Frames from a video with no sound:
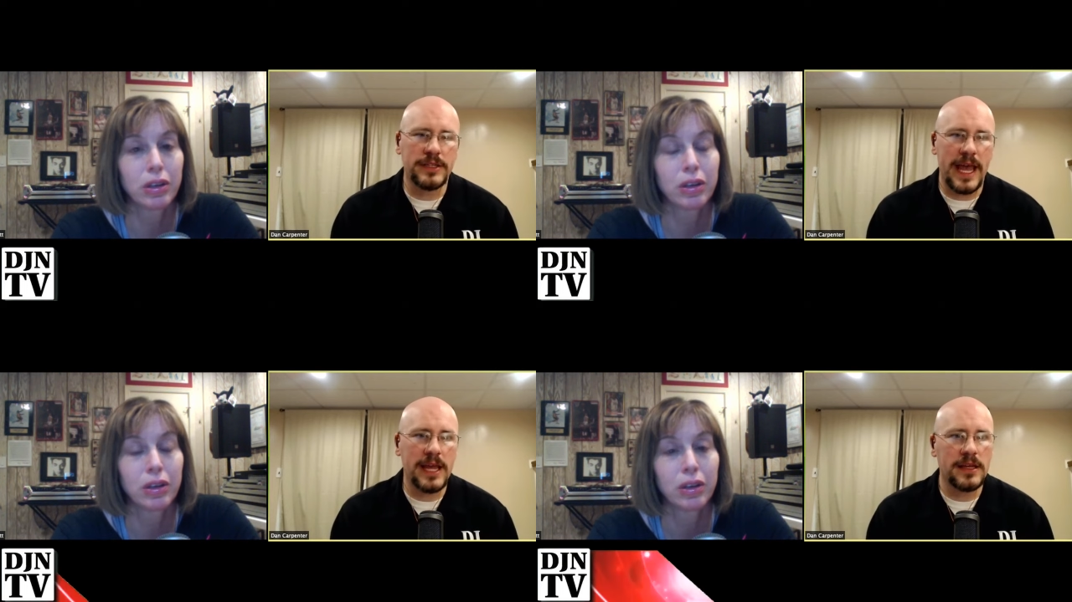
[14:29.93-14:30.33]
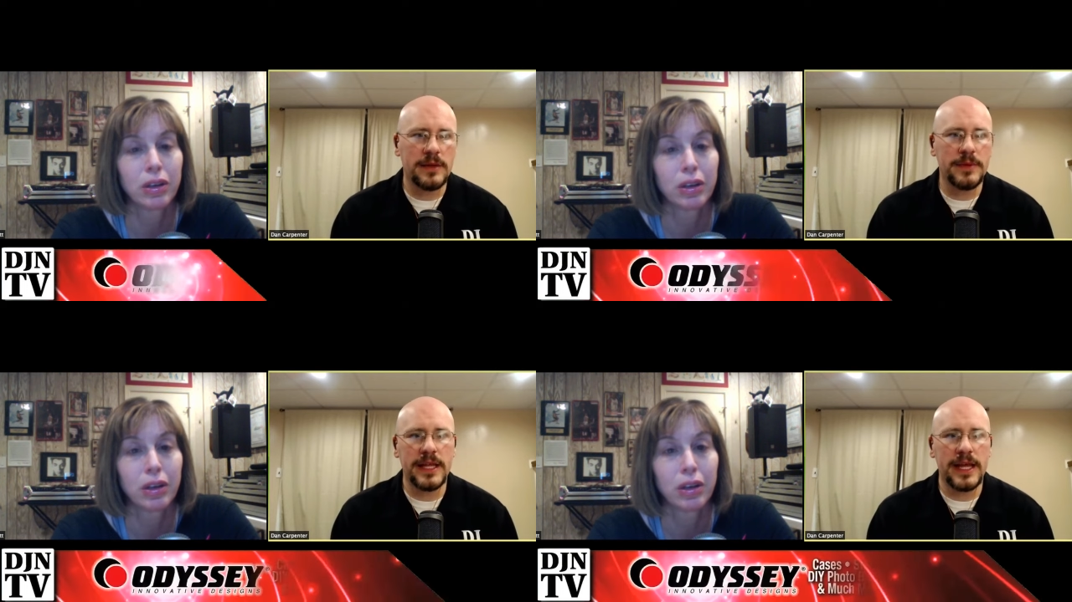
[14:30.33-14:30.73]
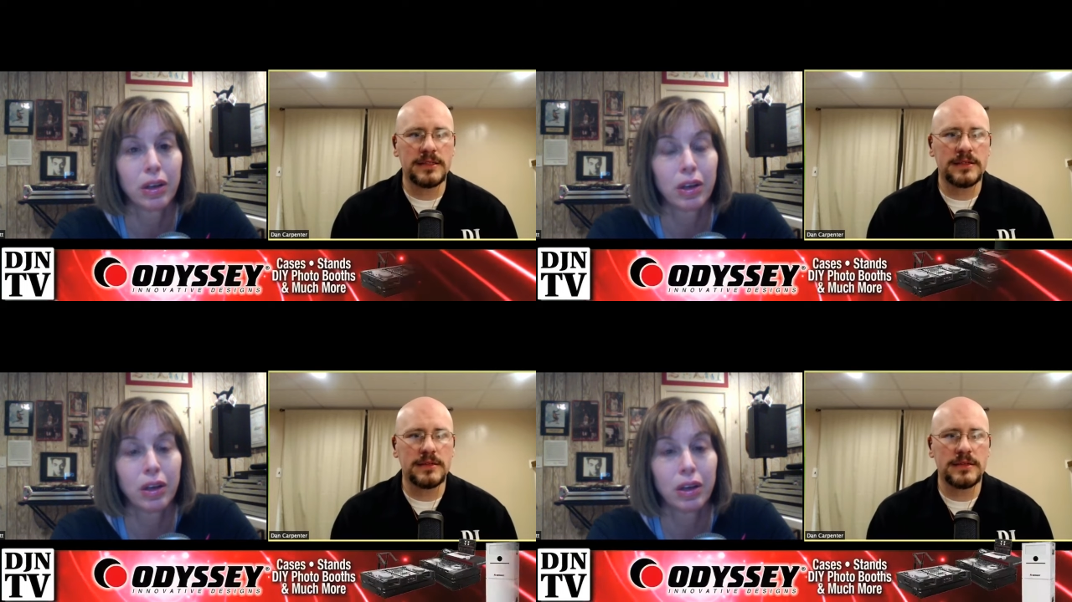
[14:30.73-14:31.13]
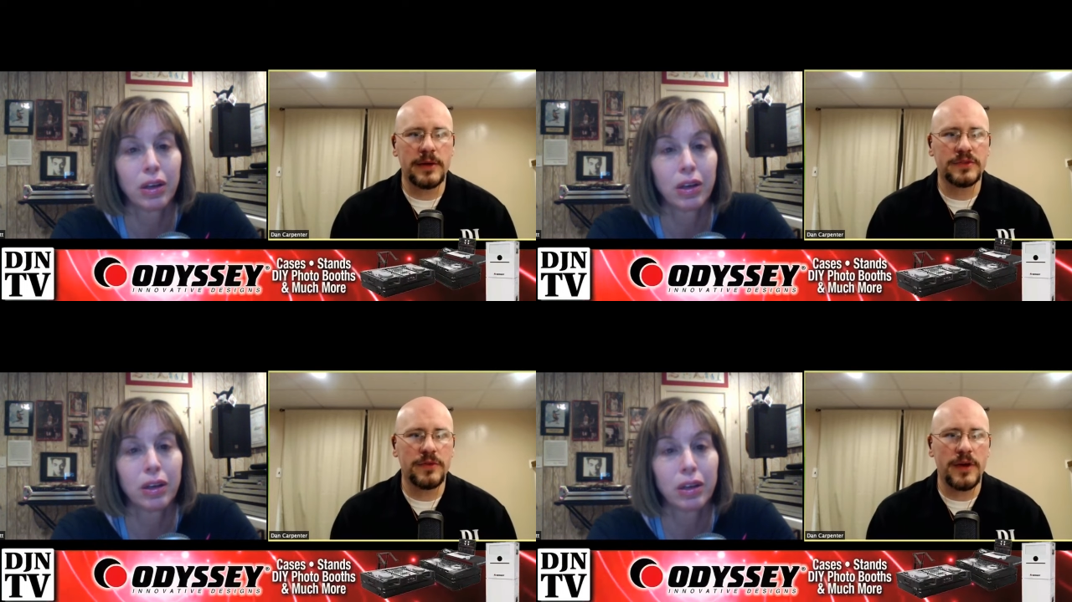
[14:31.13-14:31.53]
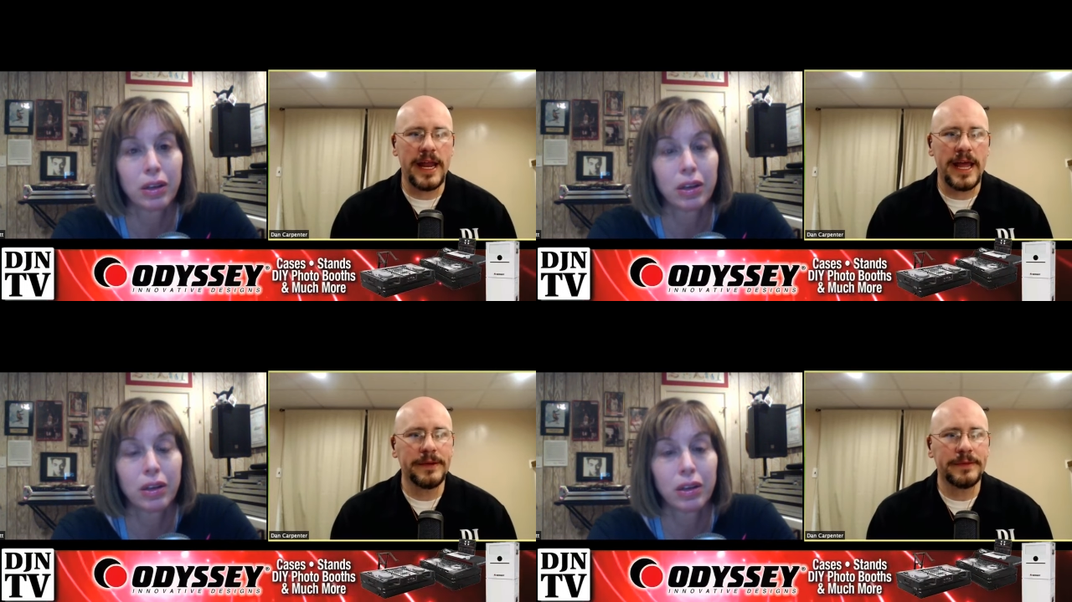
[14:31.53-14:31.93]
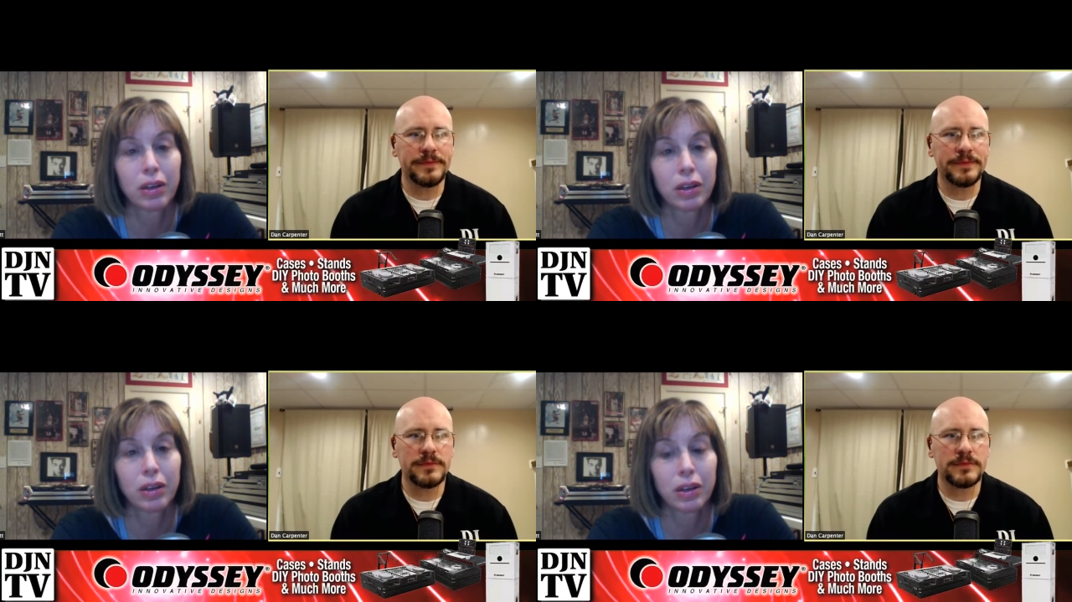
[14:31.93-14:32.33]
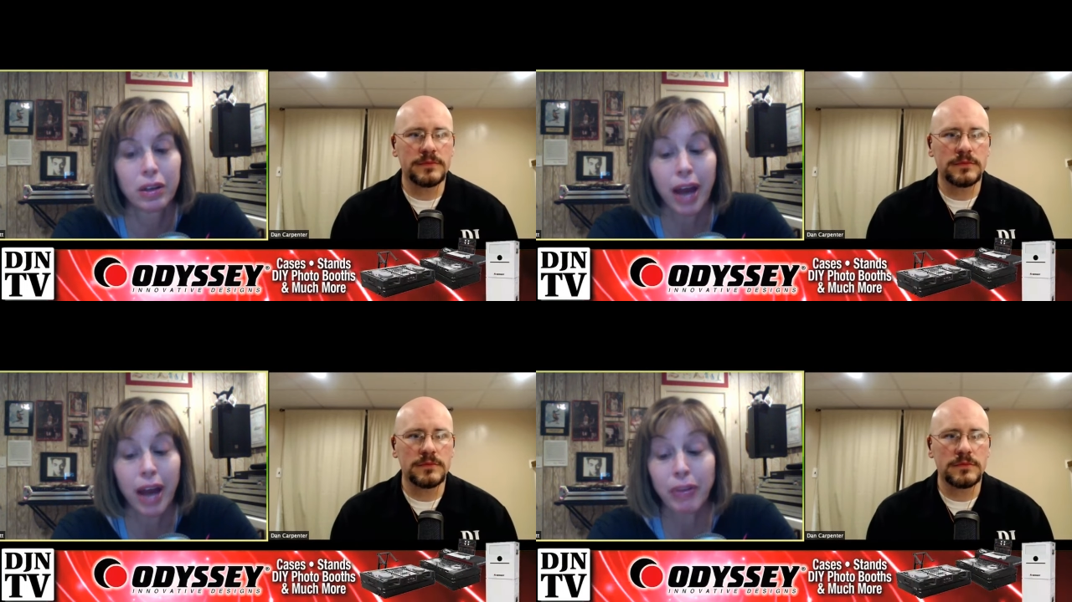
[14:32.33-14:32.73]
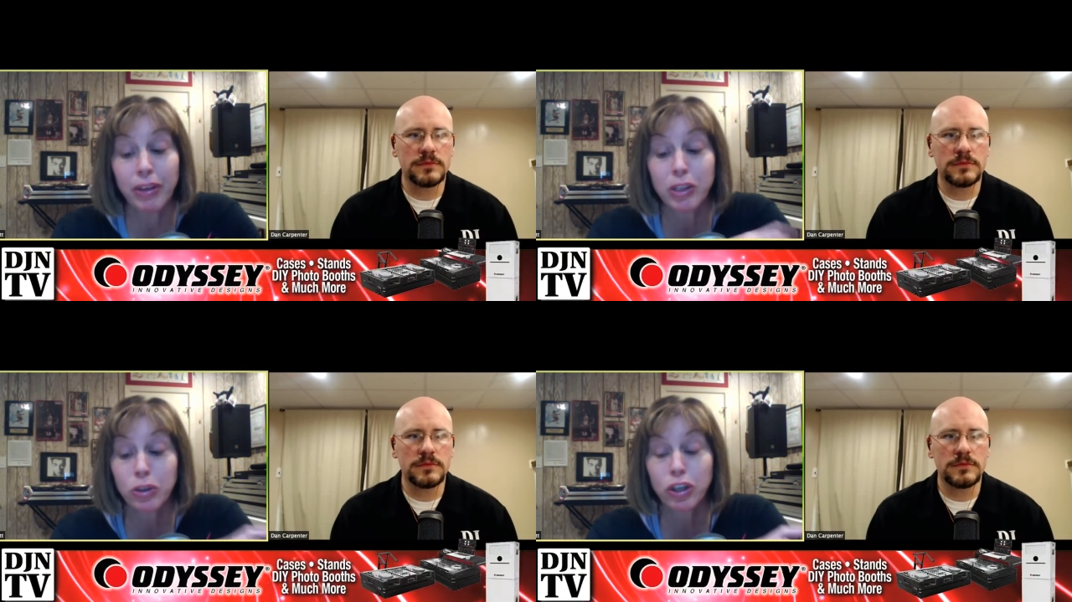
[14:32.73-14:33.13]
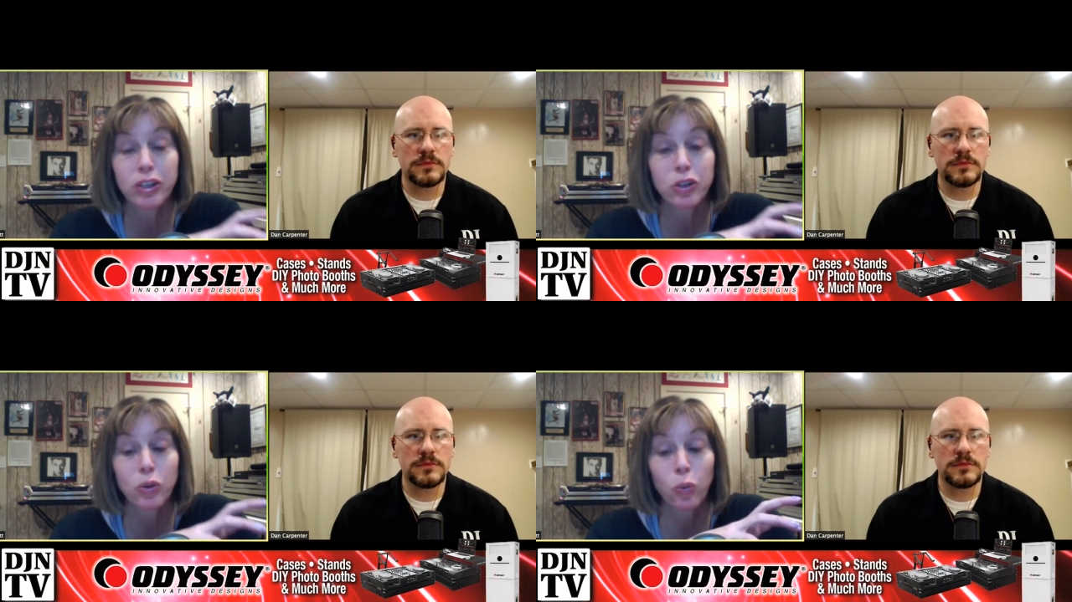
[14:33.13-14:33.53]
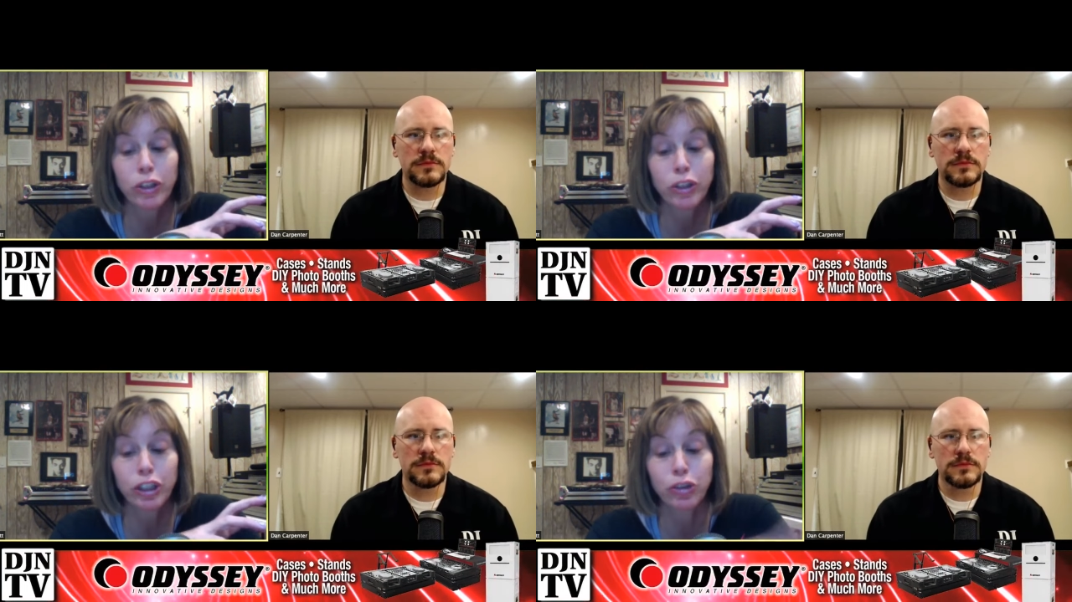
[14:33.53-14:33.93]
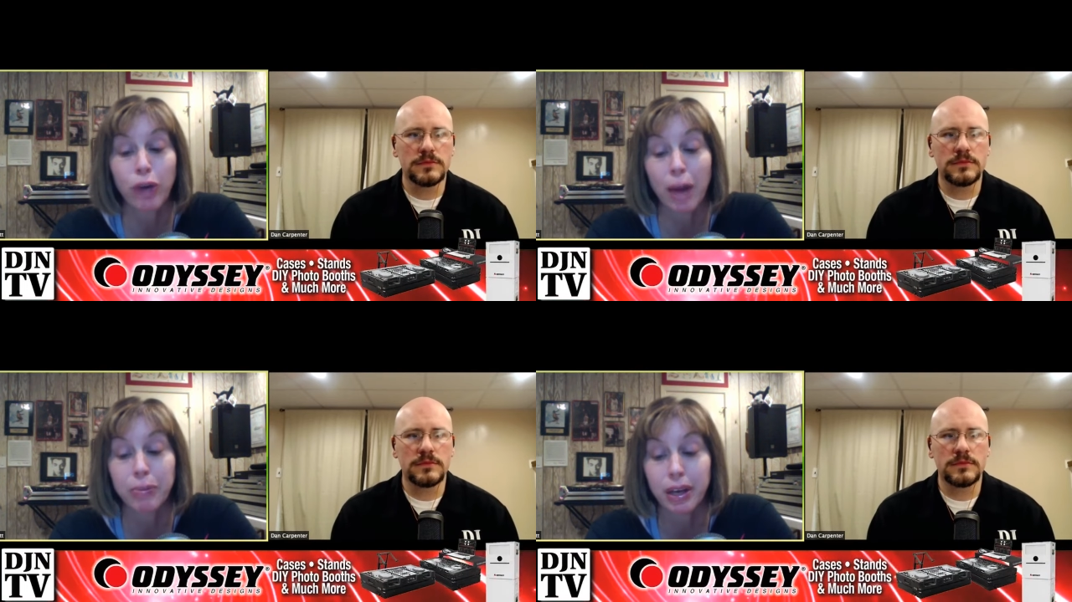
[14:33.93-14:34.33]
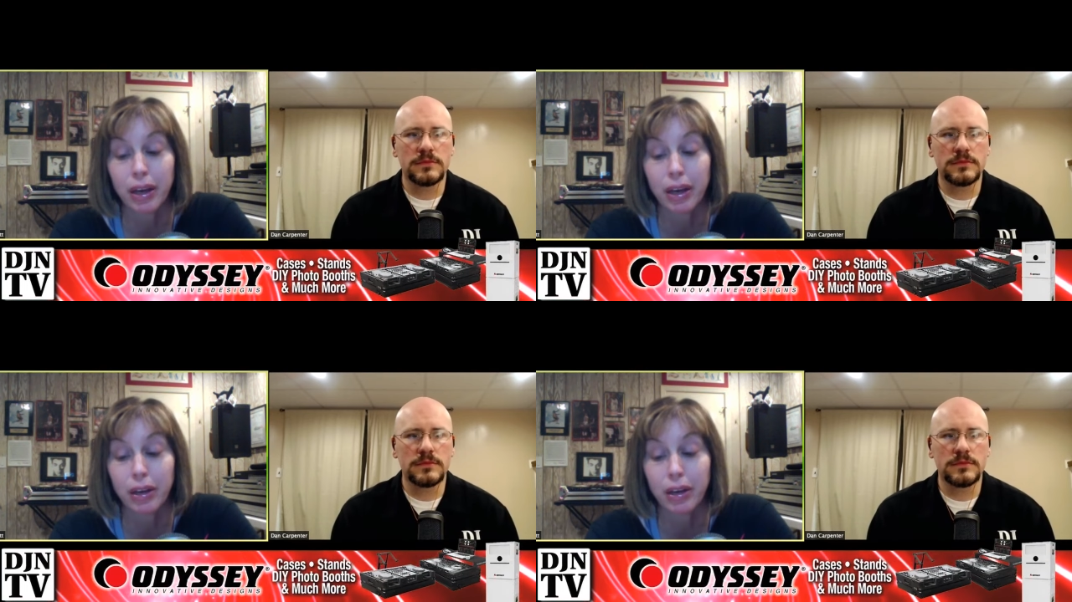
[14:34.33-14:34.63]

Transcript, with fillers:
Speaker 1: day. I mean, that's, that was Friday.
Speaker 2: Yeah. But this was just when she dropped it